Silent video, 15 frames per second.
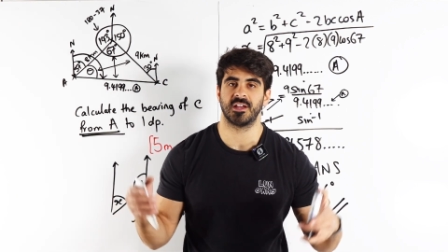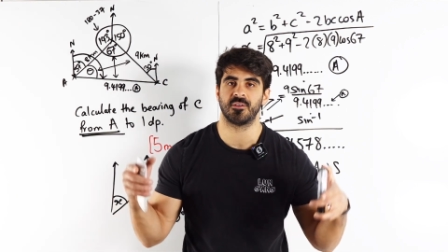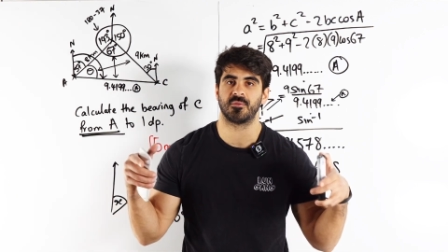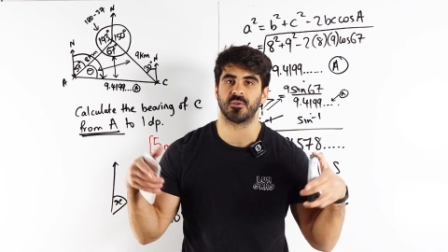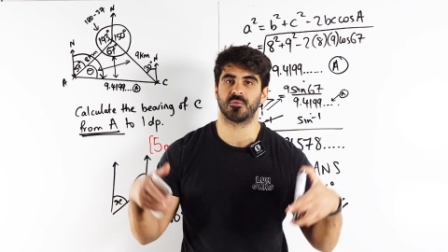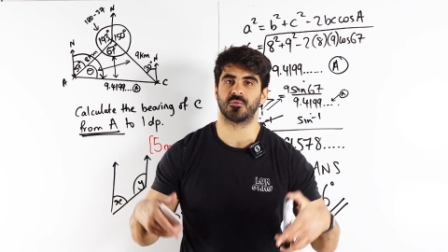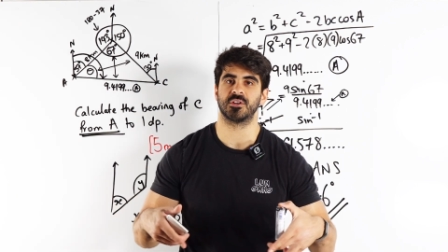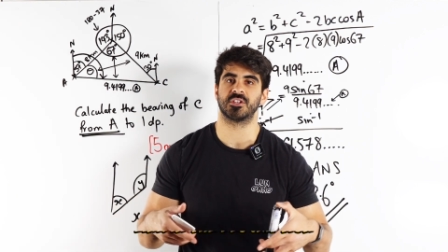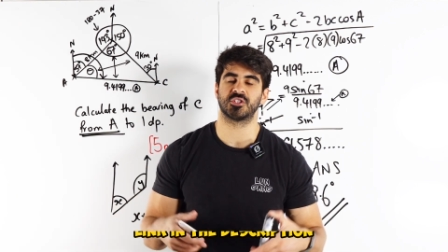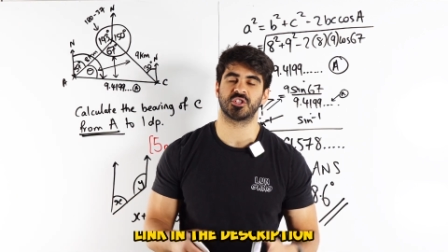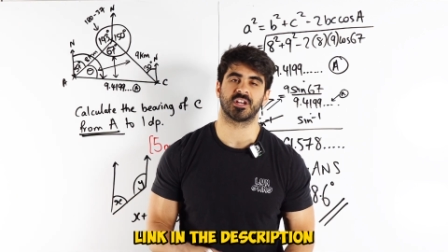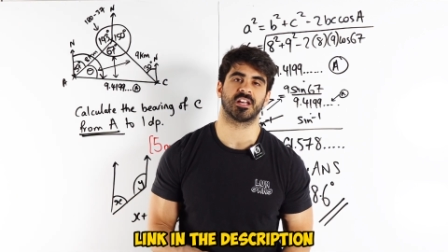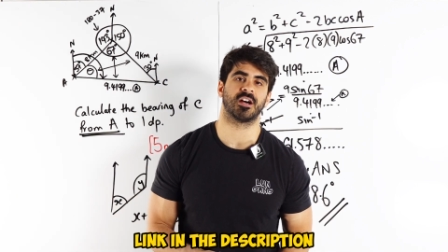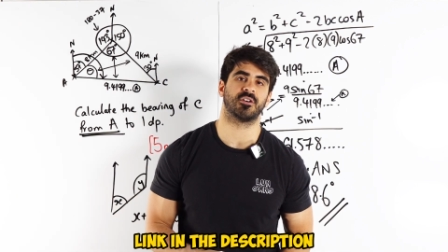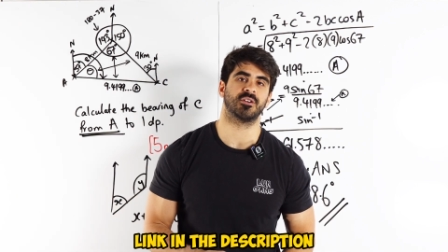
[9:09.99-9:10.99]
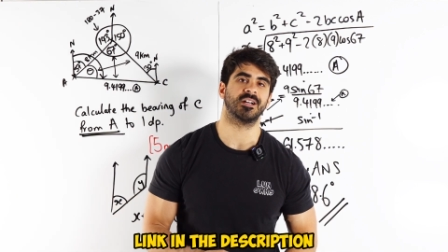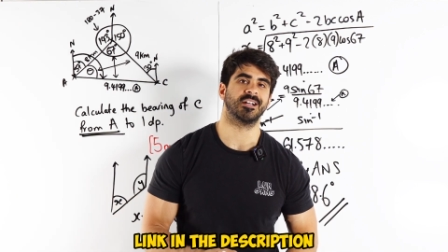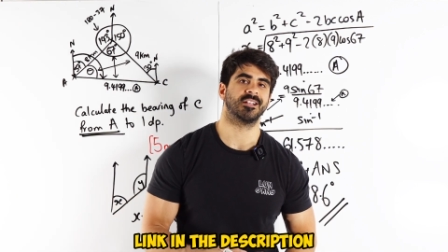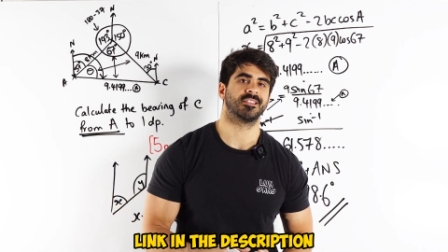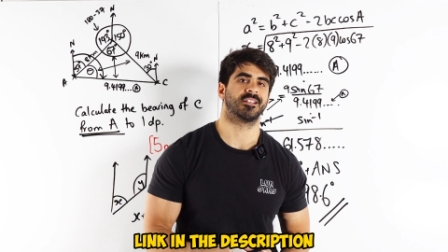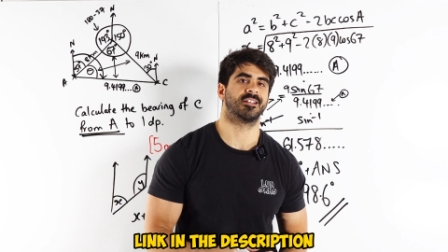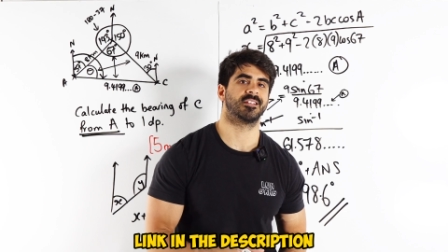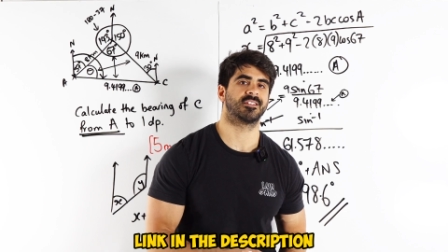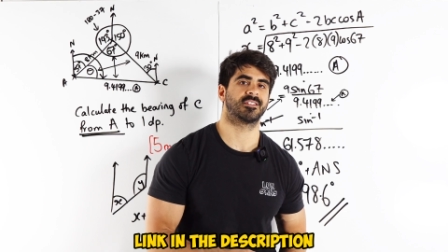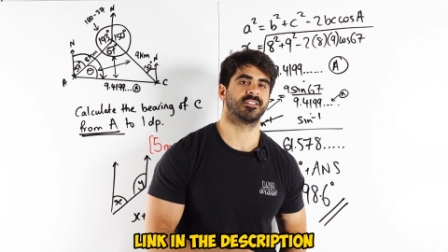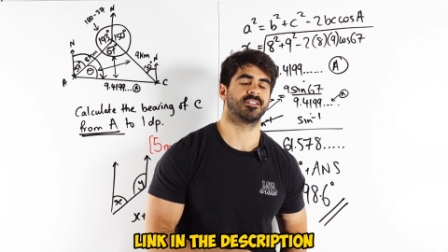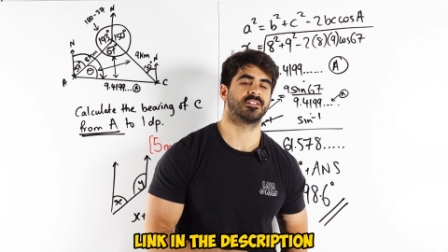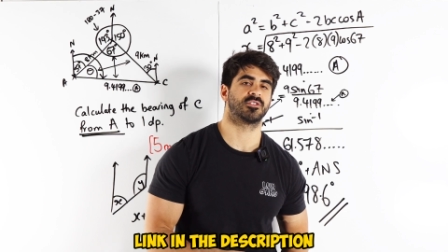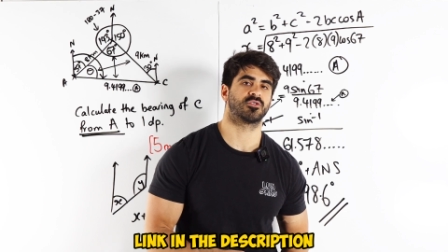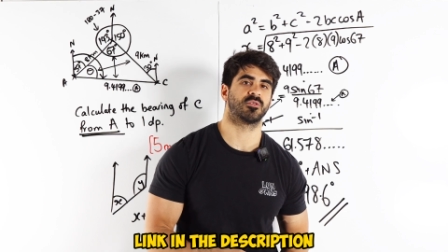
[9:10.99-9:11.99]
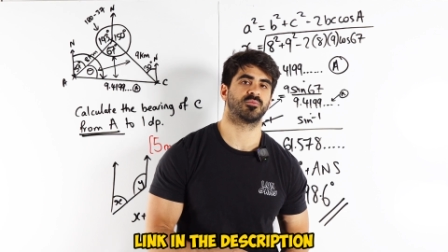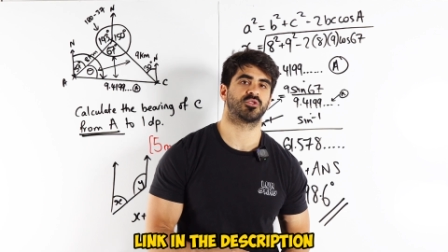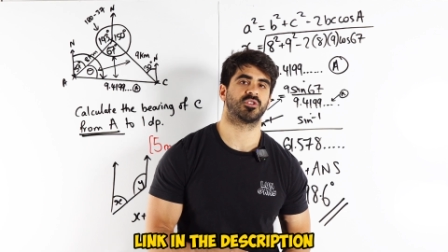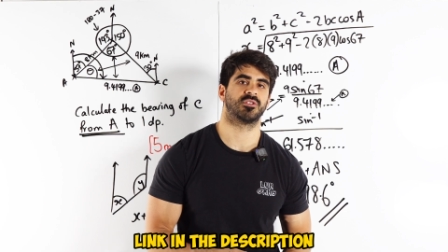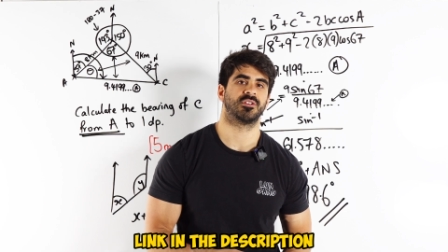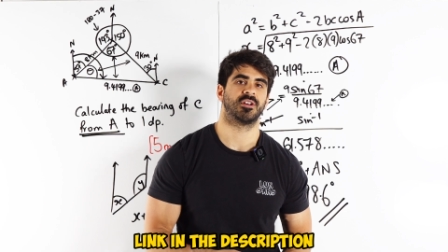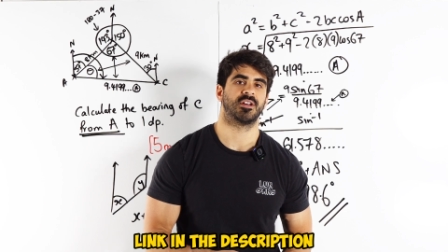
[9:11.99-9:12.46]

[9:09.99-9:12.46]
feel free to check out the links in the description.